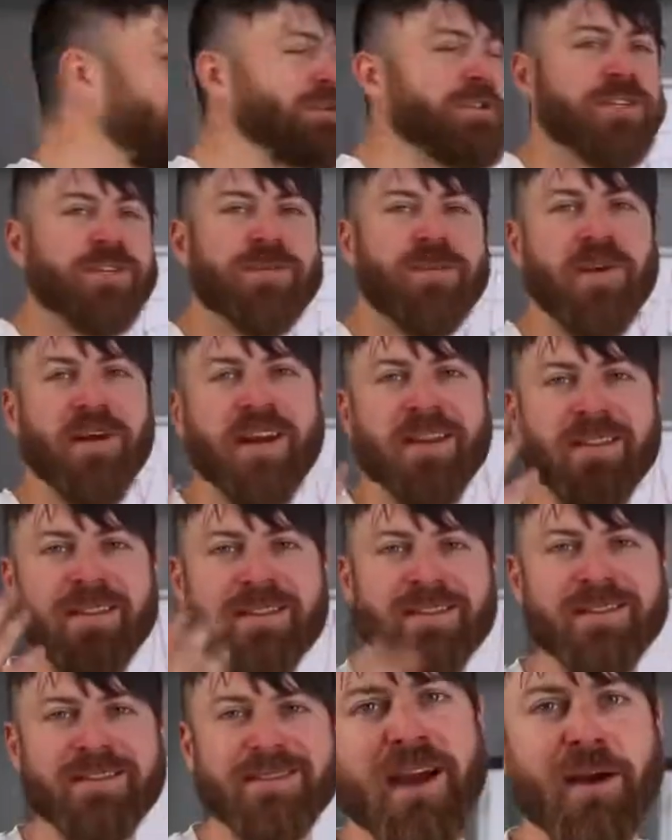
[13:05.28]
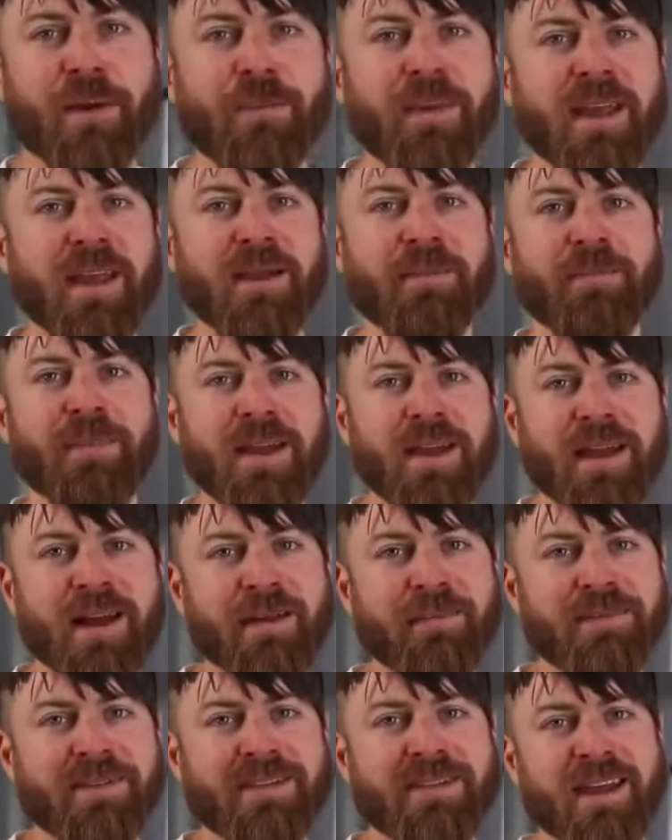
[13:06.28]
Which is funny. This Airbnb
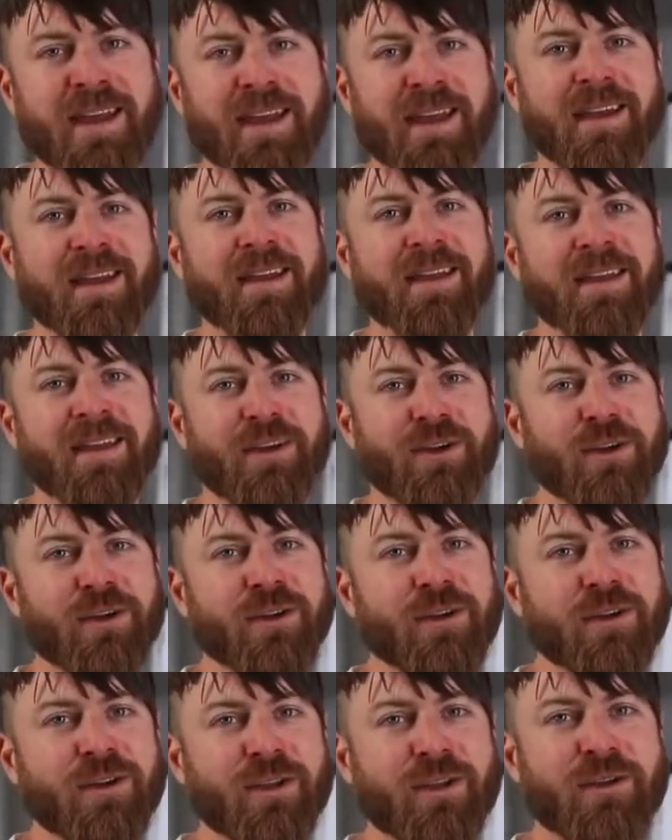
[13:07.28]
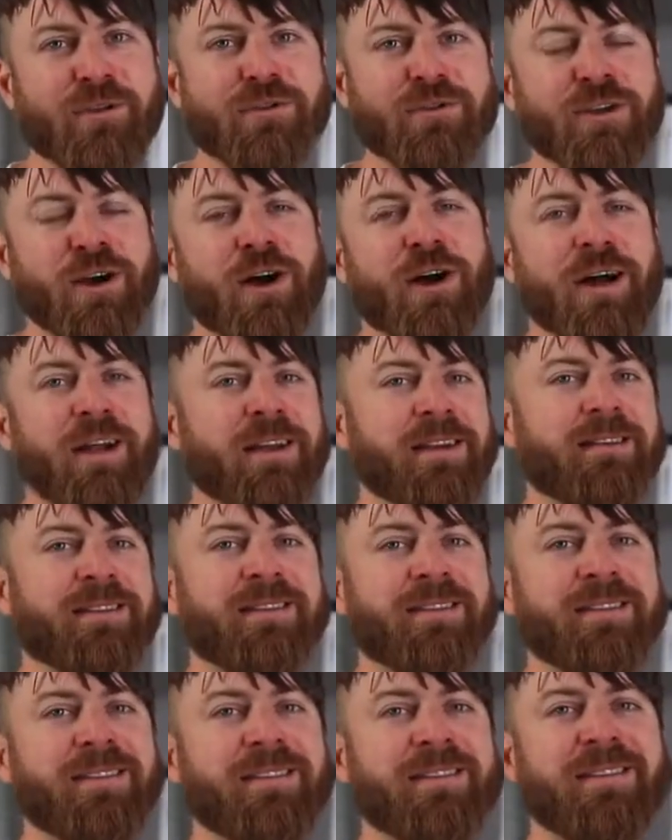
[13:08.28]
I'm staying in here in Utah, I didn't
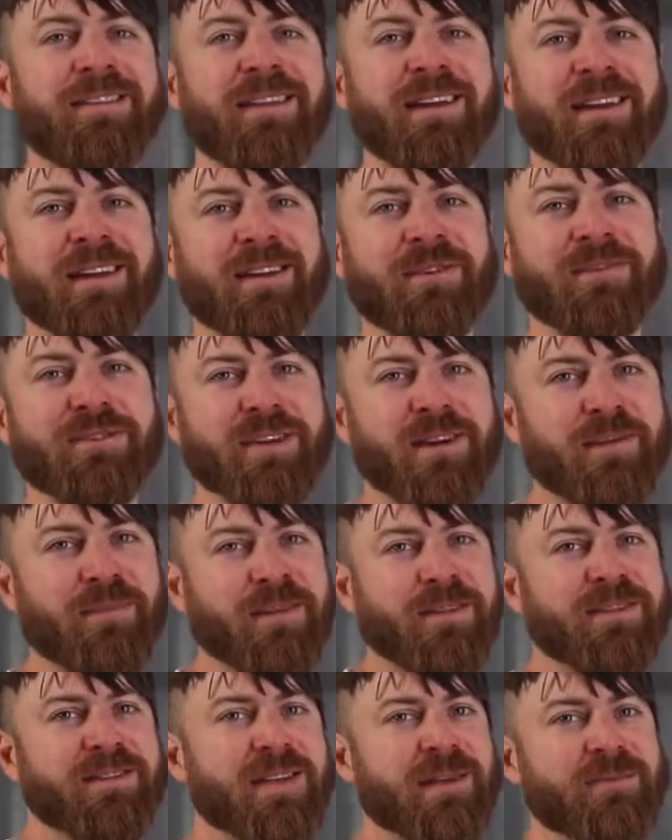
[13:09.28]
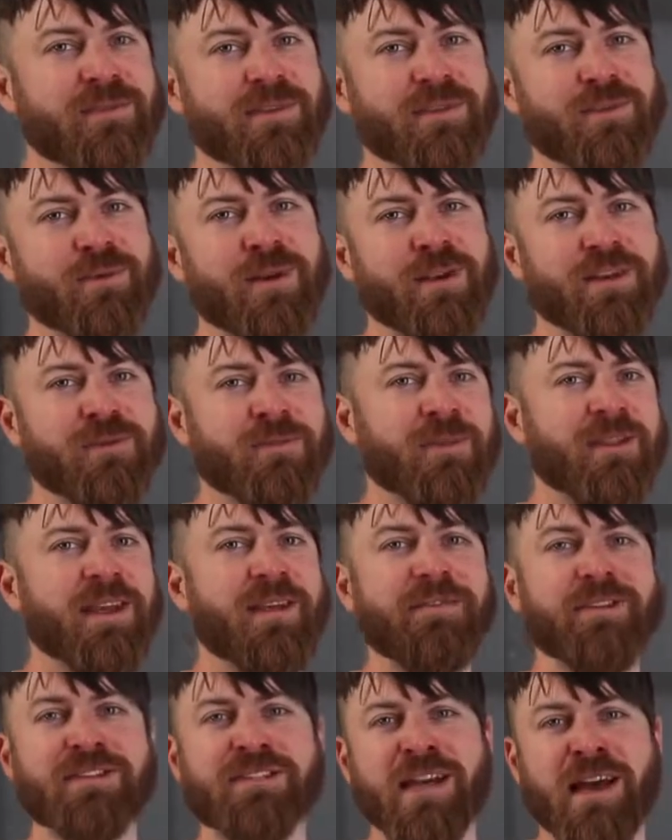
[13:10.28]
think it was going to be the same situation, but they
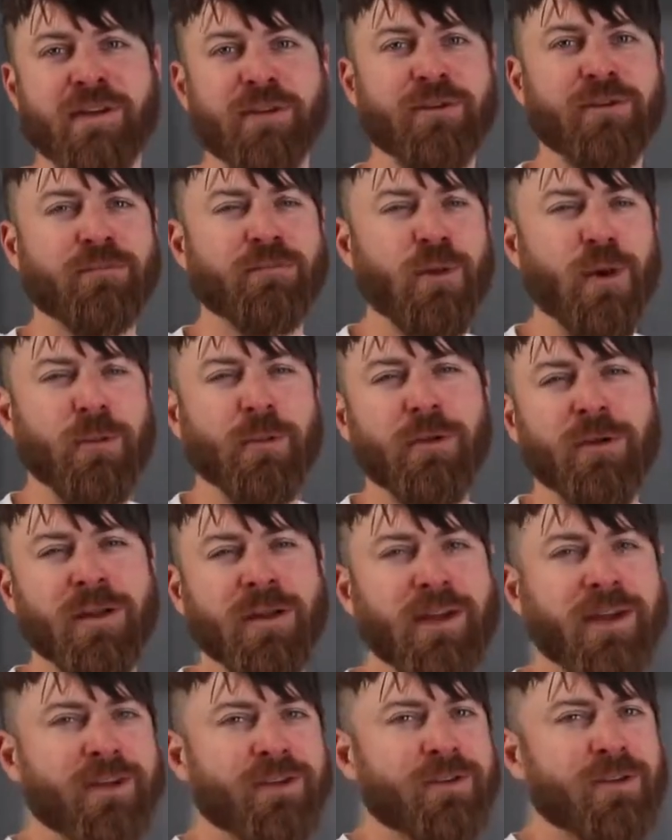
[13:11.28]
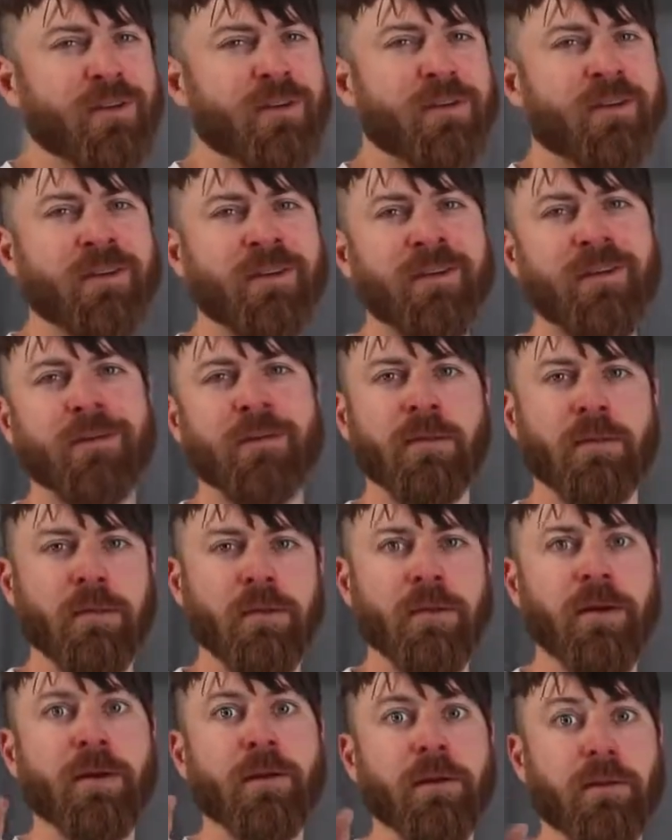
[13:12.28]
have a tethered mobile connection.
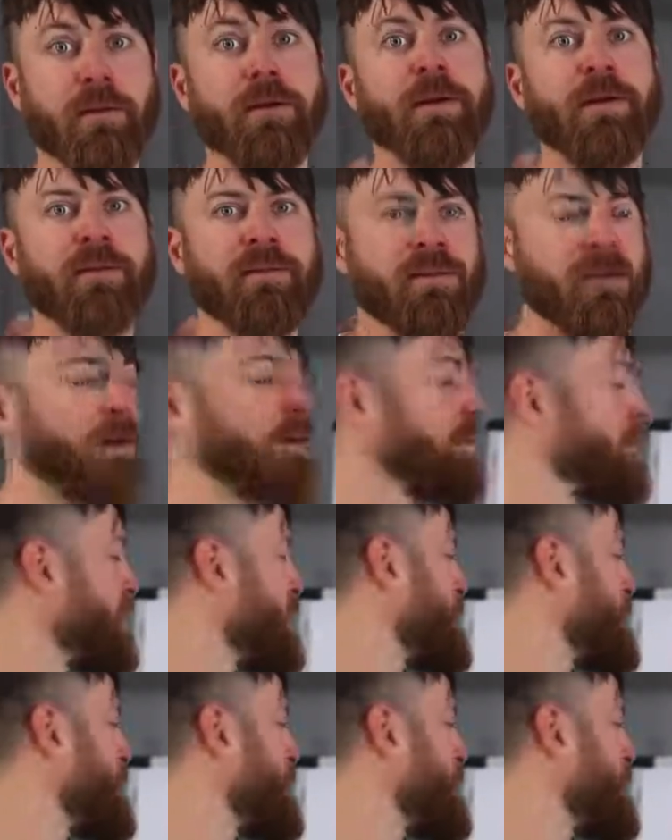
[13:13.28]
Their internet is out.